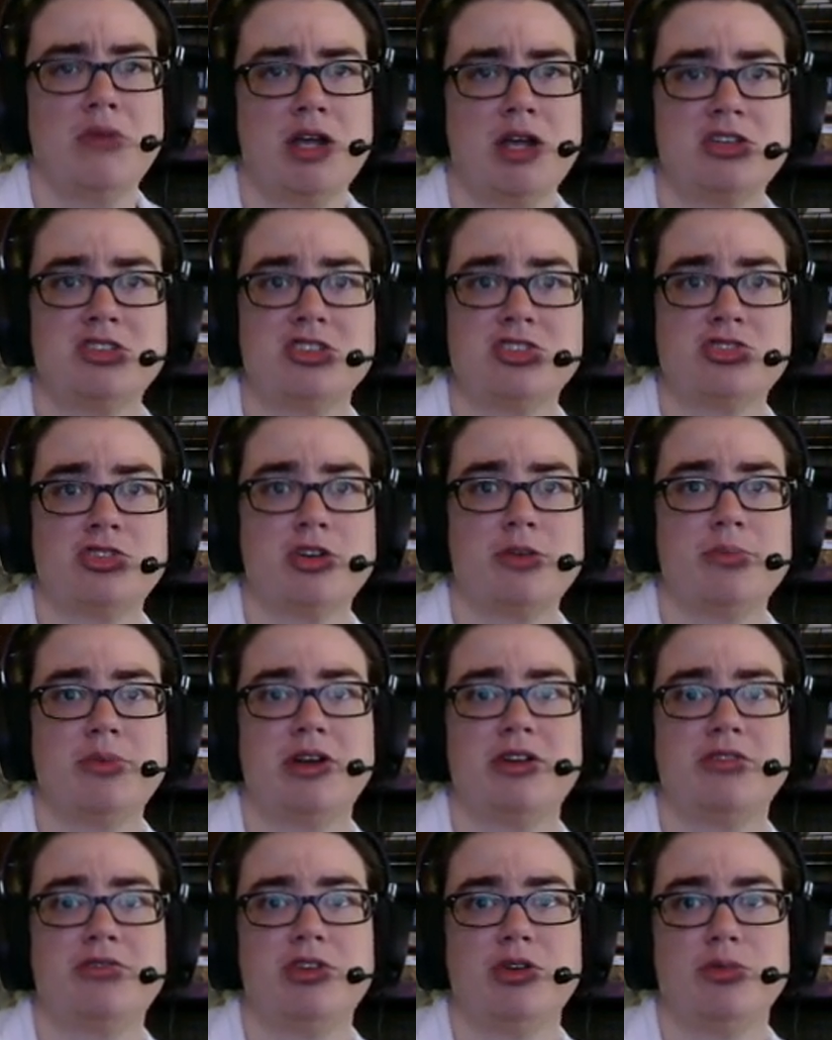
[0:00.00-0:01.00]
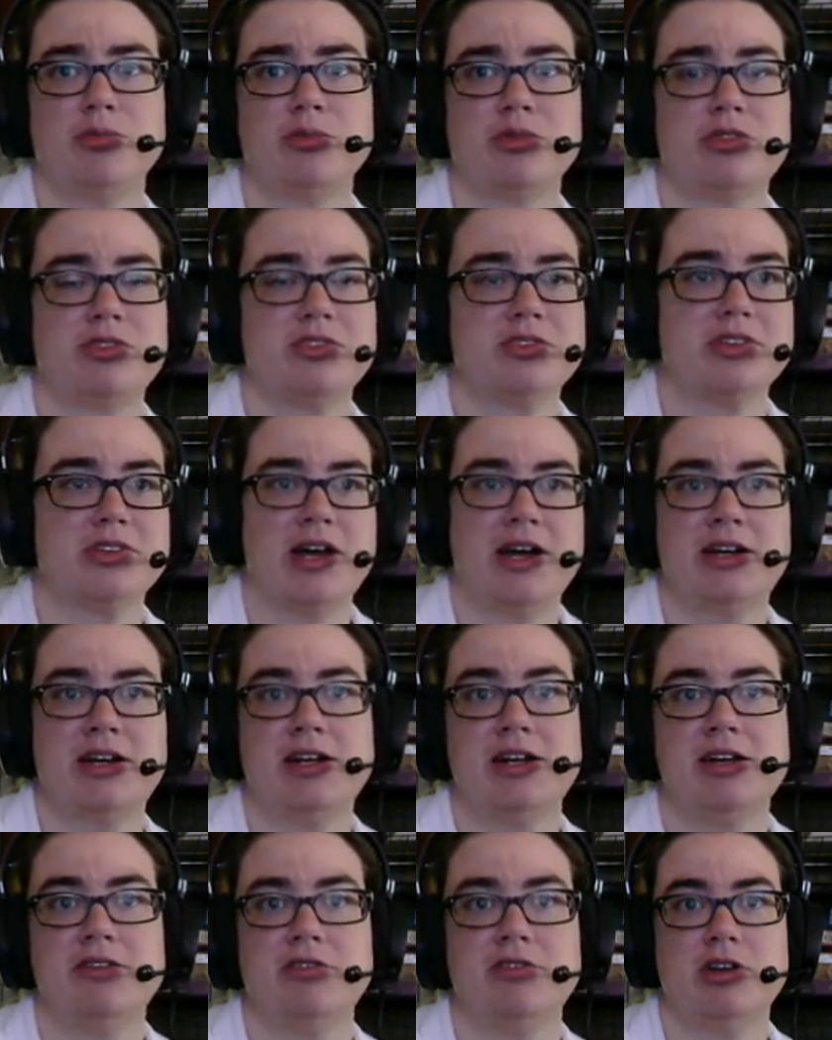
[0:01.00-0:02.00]
Distributive numerals, I
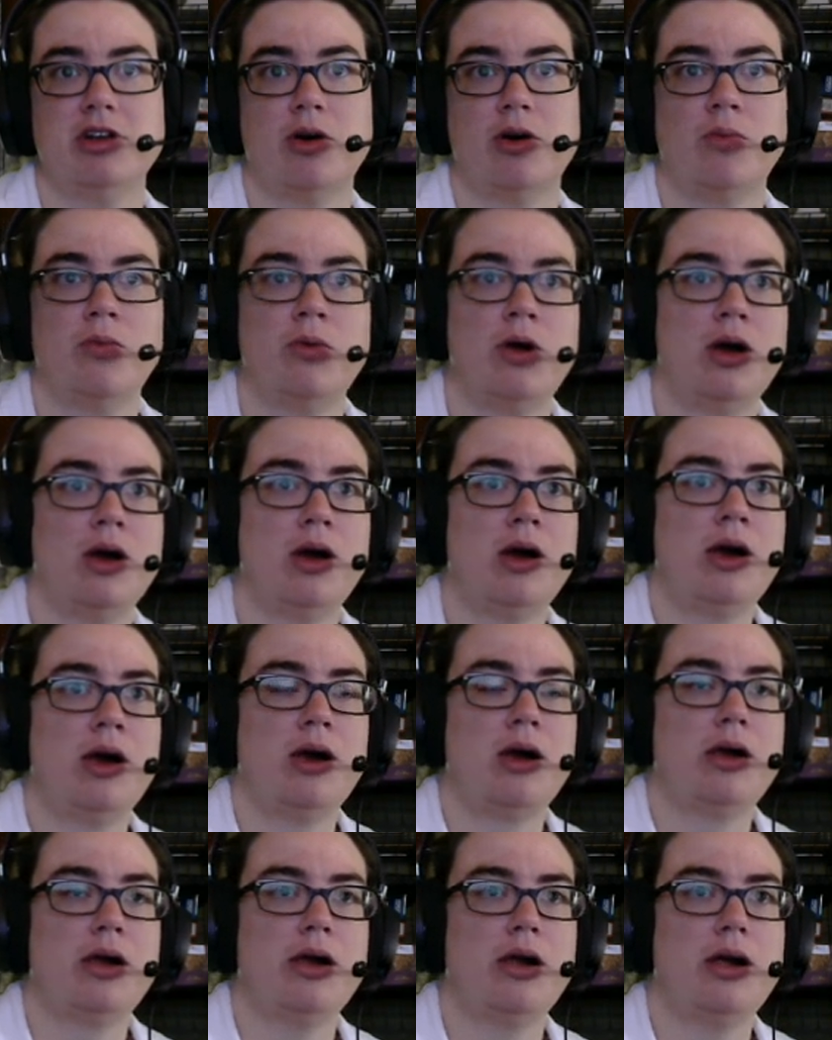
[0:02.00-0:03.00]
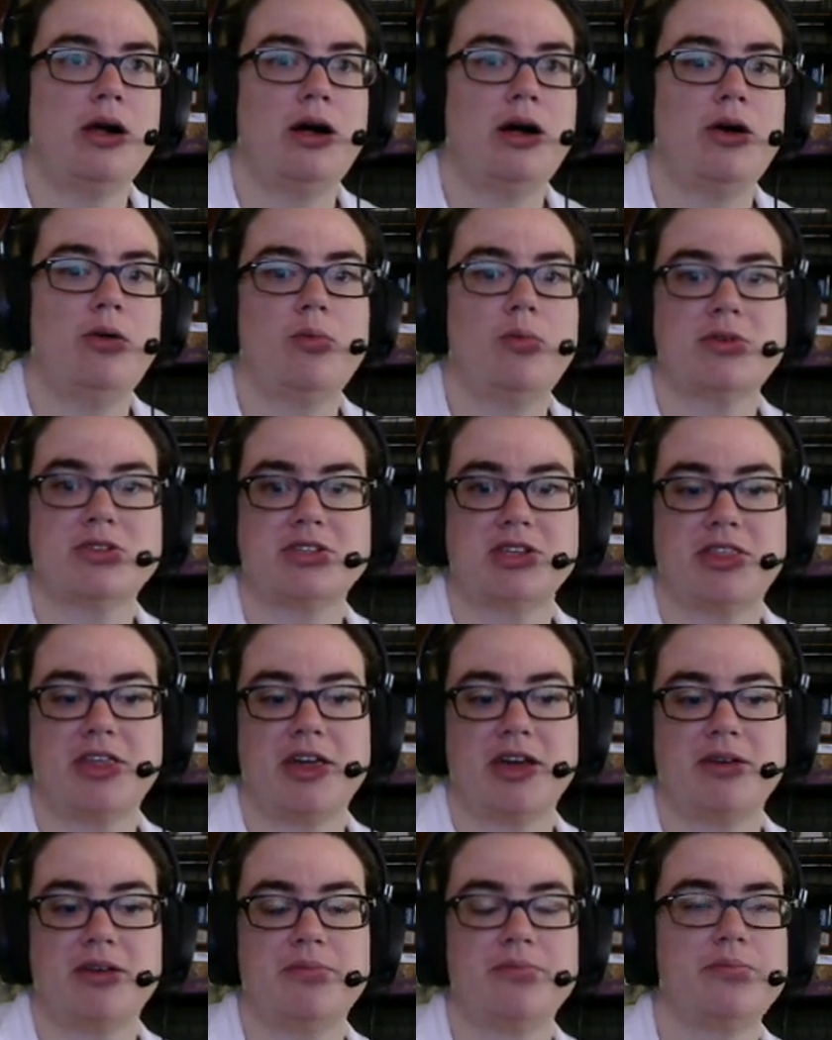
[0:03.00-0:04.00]
didn't even know was a
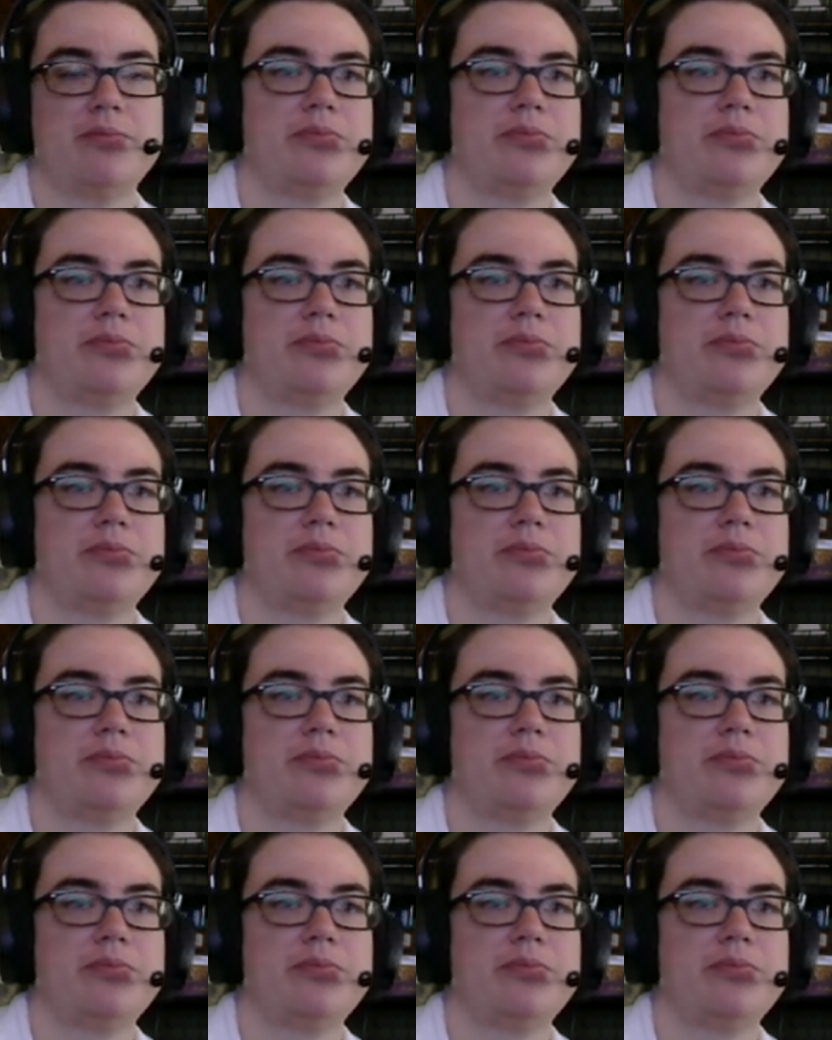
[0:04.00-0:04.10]
thing.